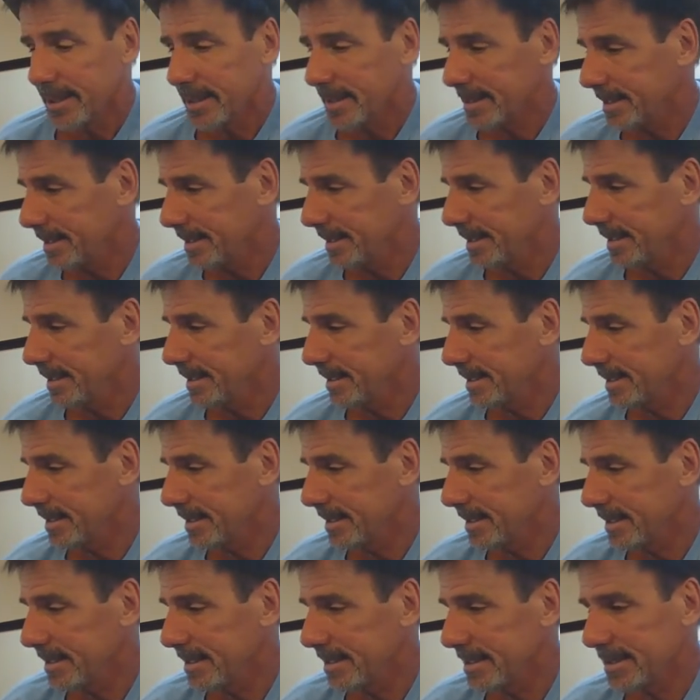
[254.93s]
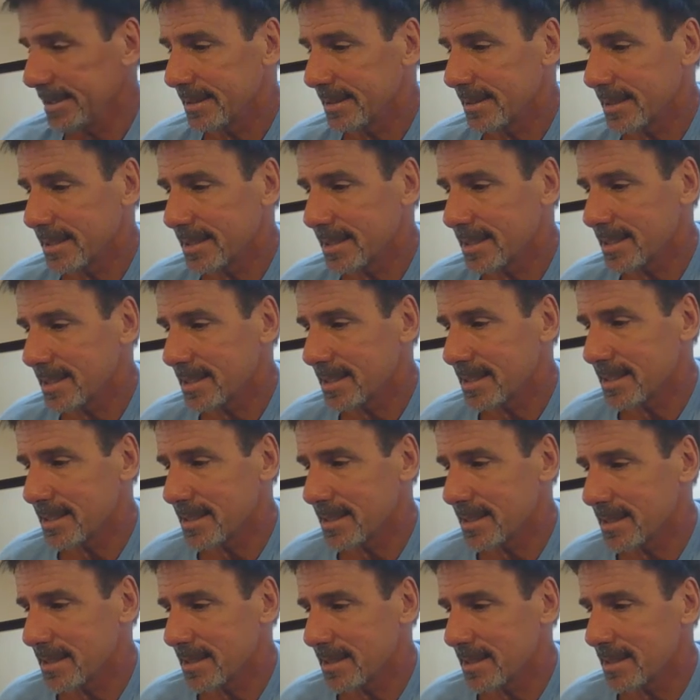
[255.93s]

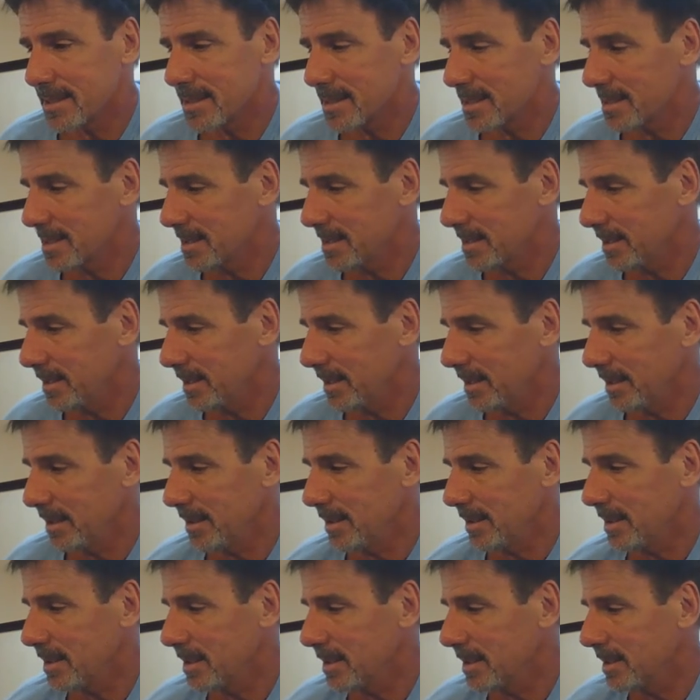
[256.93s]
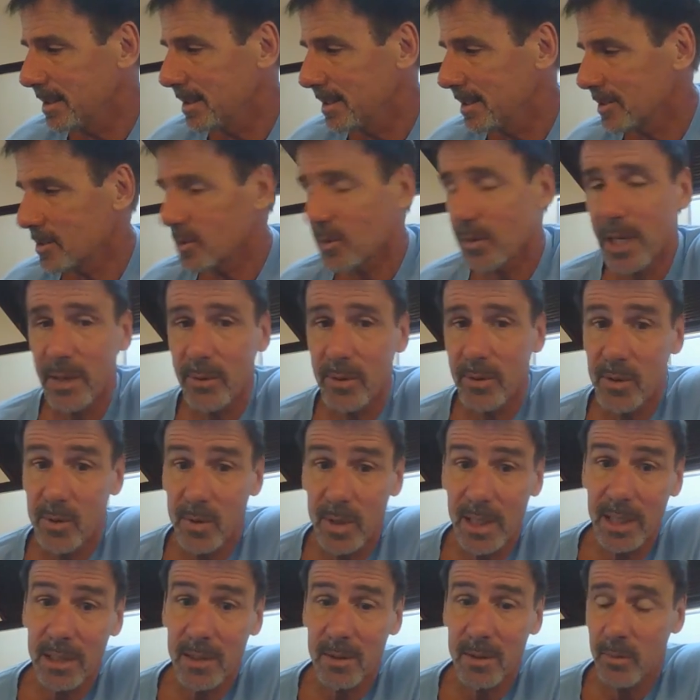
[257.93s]
Let's see. So, anyways,
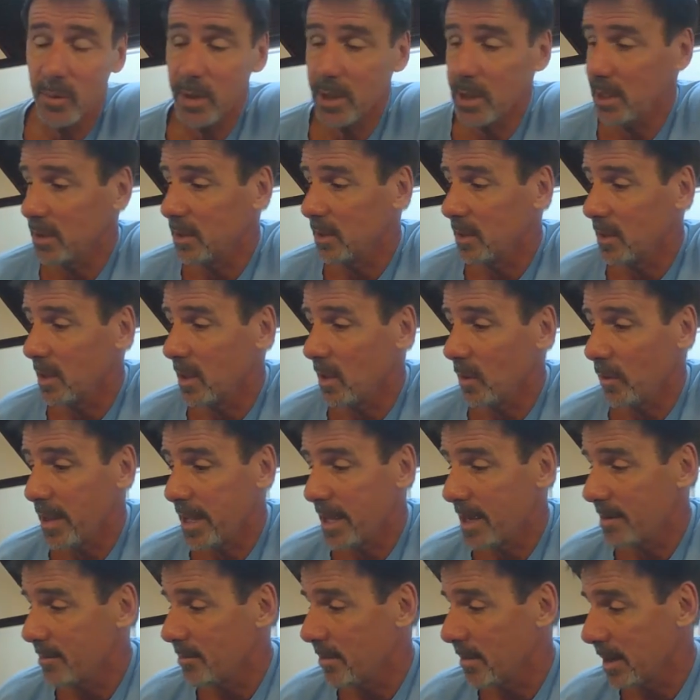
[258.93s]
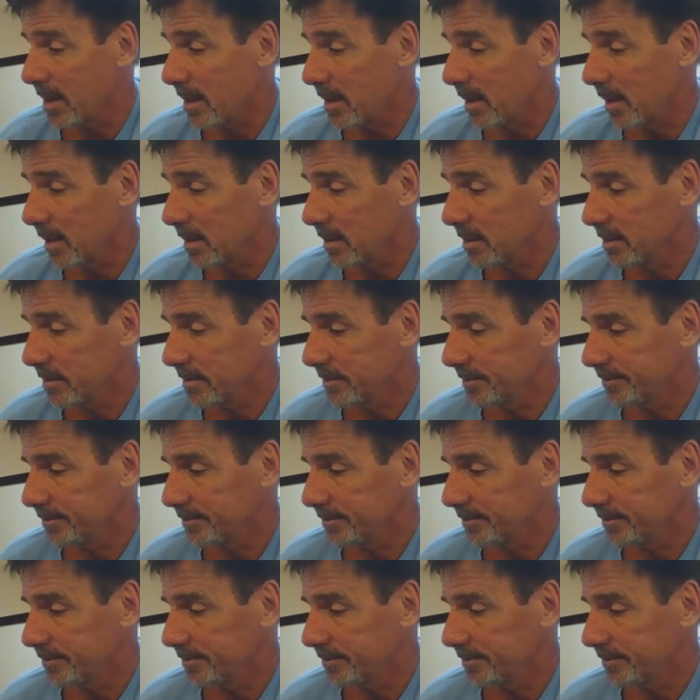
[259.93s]
we need to know that model.